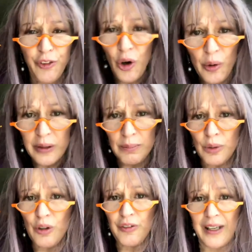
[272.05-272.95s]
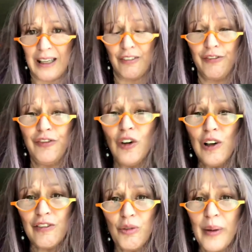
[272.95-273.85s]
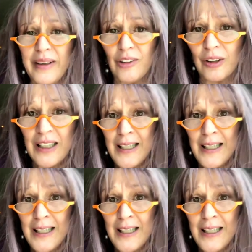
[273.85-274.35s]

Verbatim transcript: forward moving and full of will.